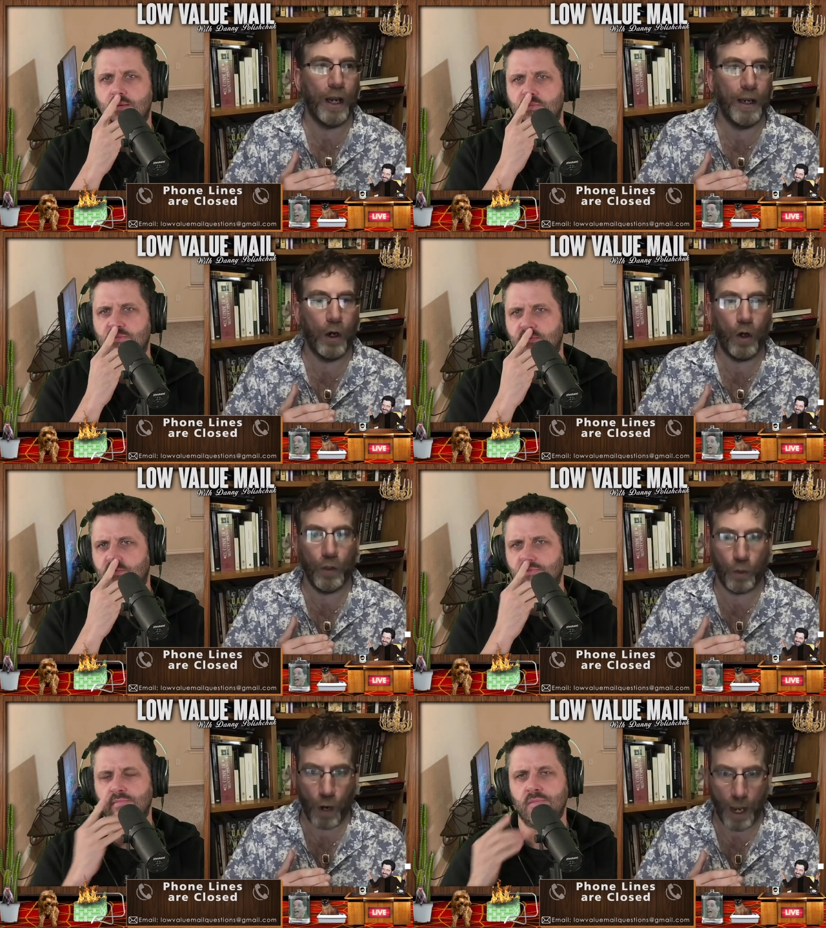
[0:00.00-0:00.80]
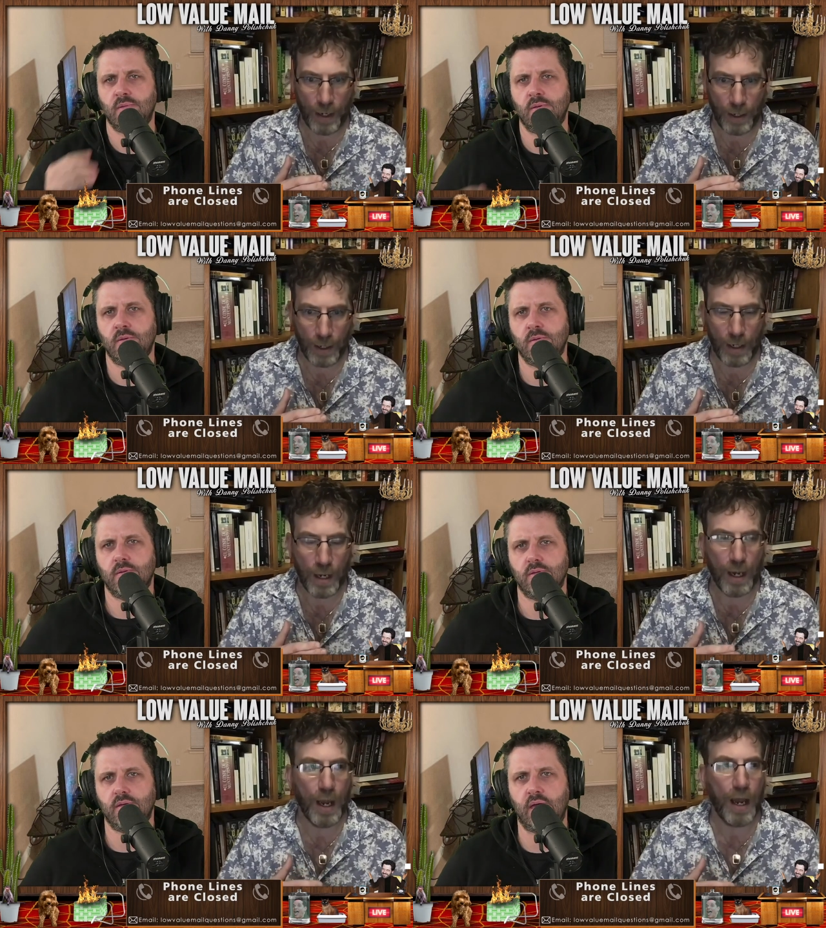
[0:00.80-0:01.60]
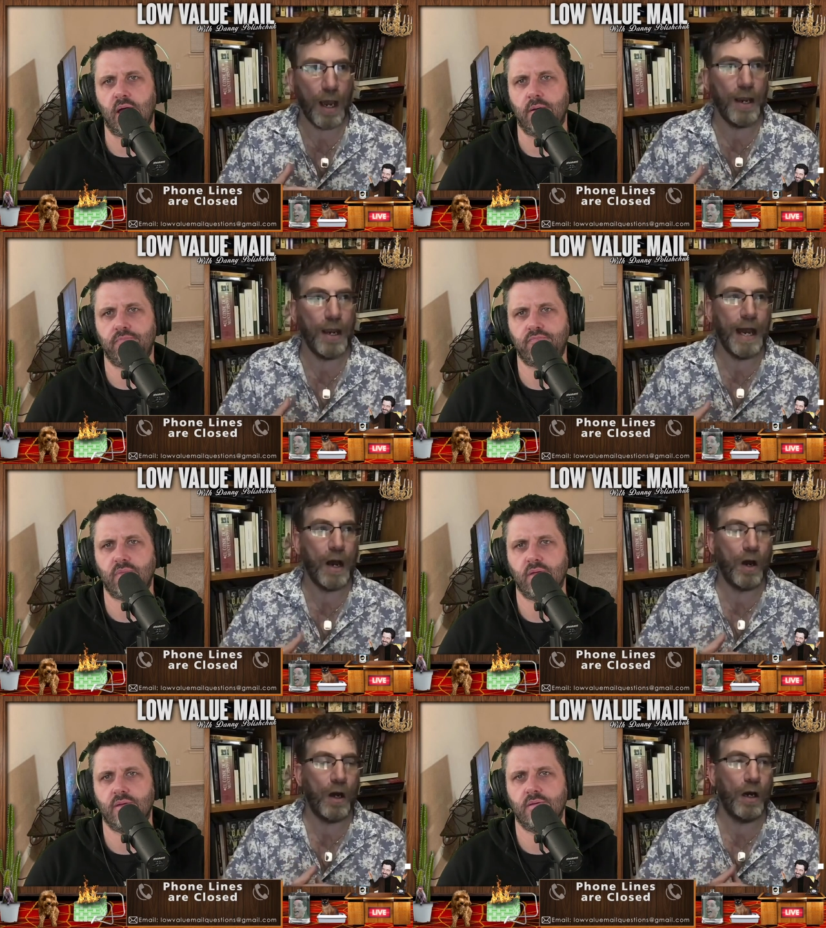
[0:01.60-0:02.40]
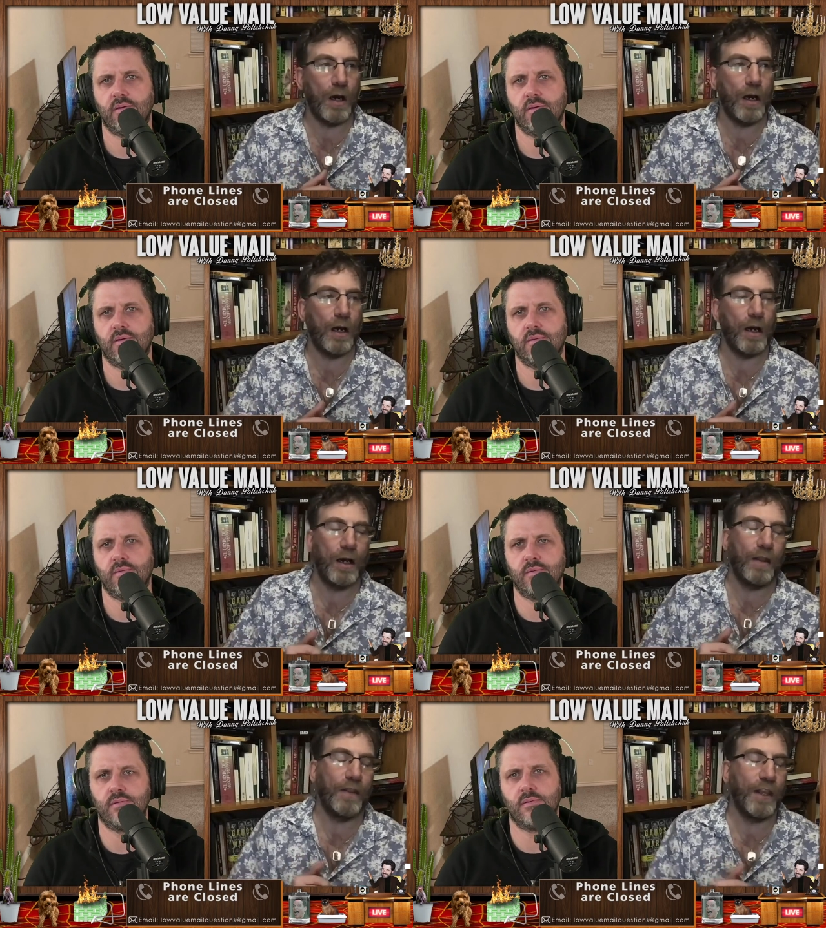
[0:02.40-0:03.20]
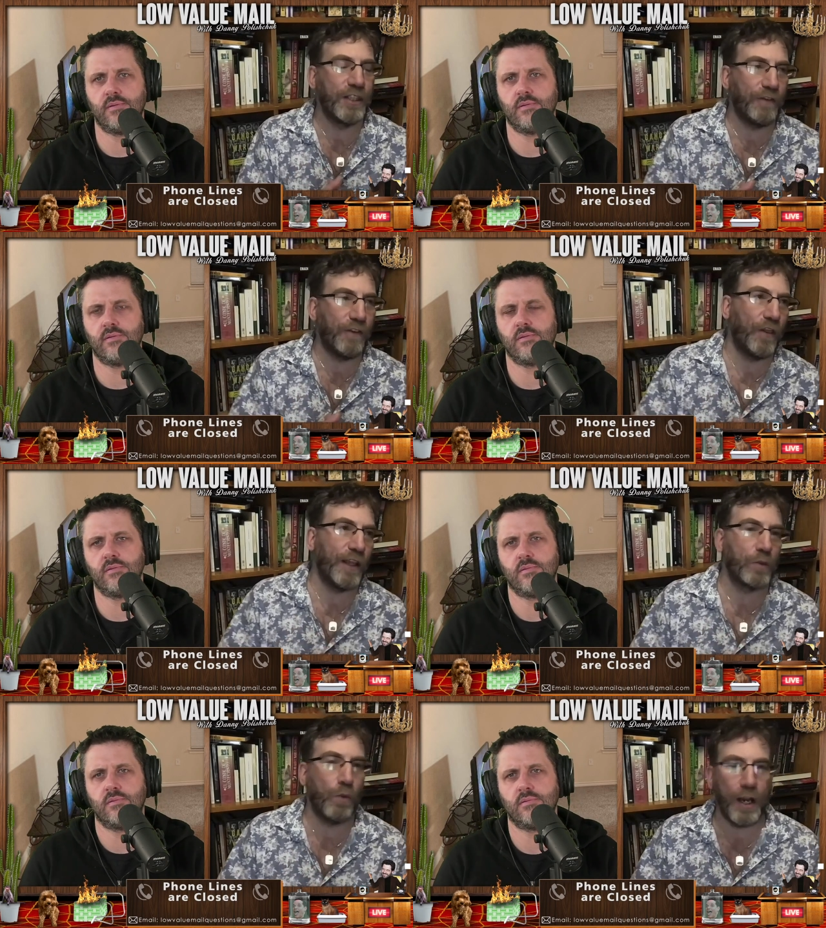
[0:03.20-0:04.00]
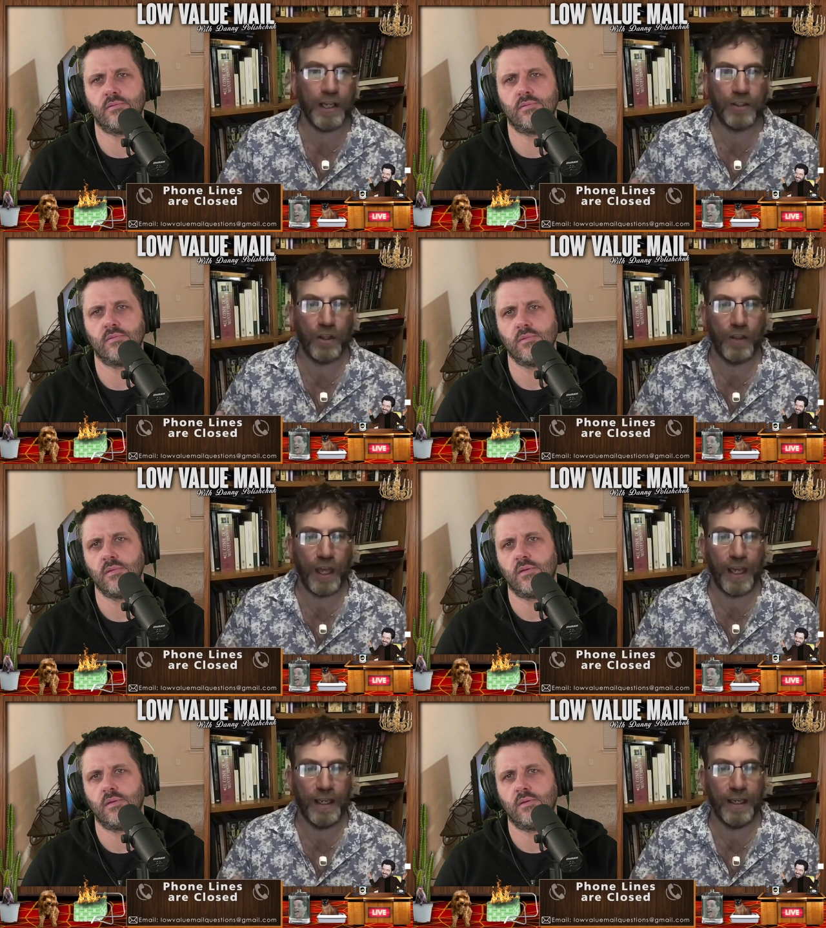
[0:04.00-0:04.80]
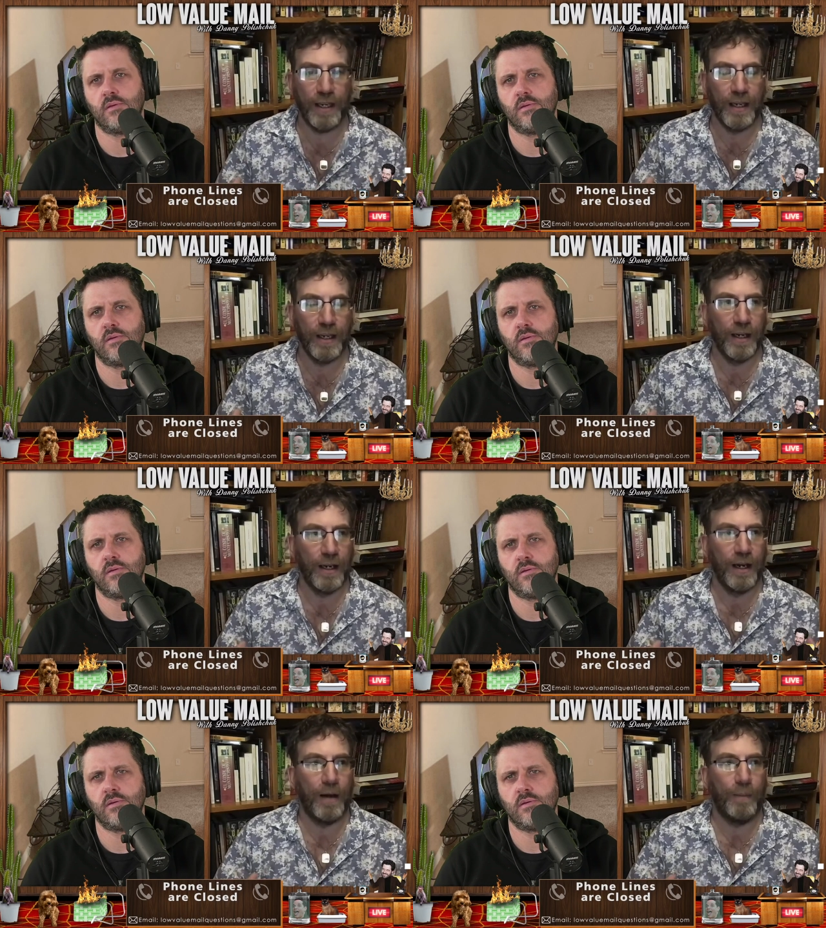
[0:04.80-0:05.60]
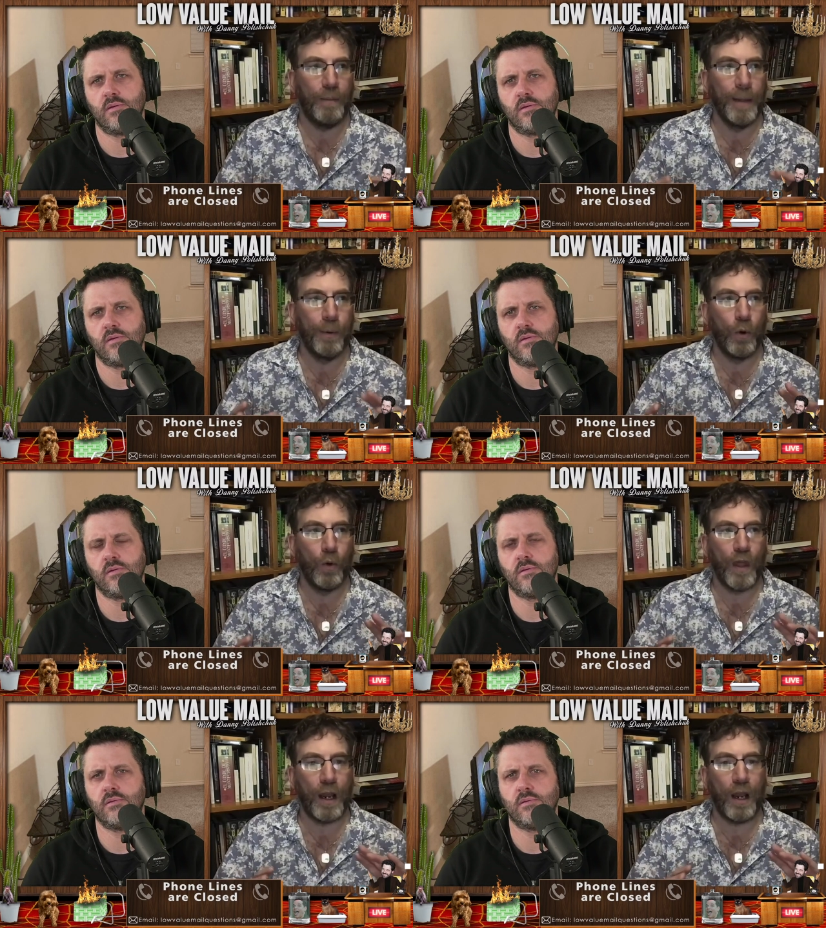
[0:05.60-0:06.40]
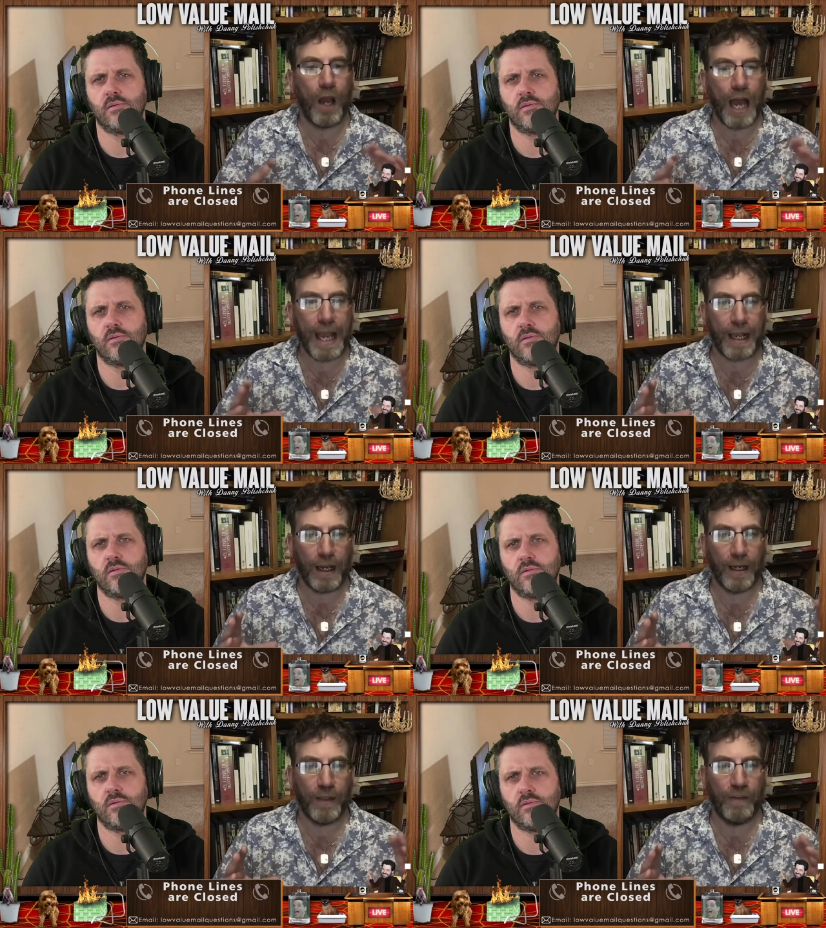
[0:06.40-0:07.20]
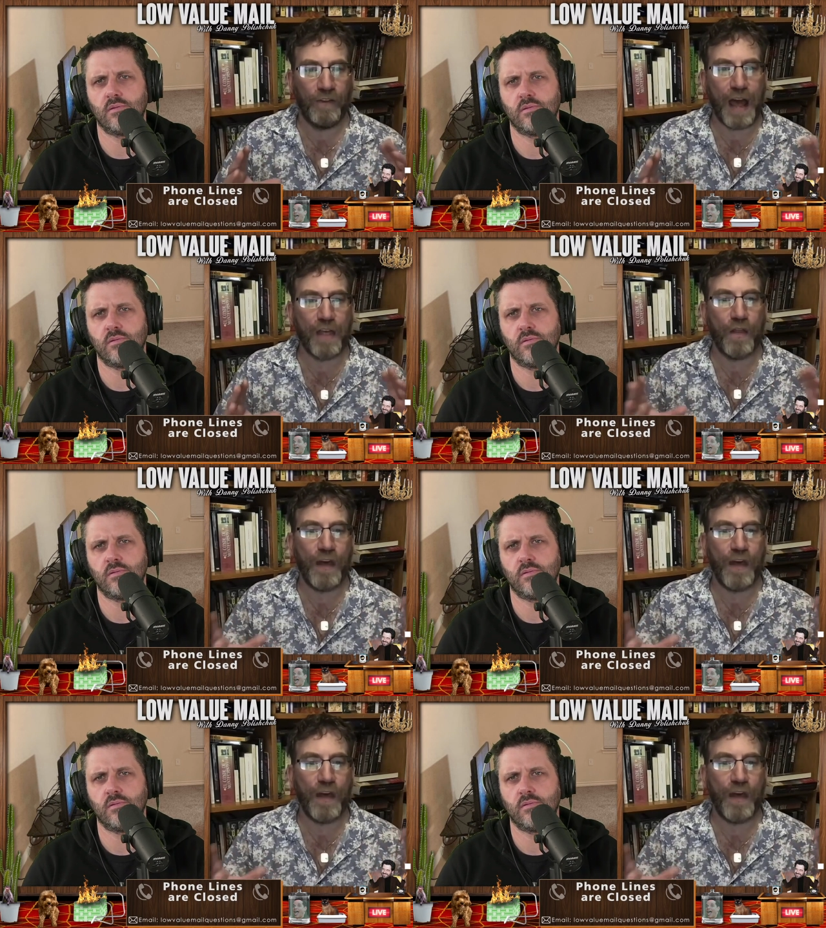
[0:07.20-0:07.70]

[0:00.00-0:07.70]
Speaker 1: they're on the run? Yeah. Now there's different things. One is that they people they like the fact that they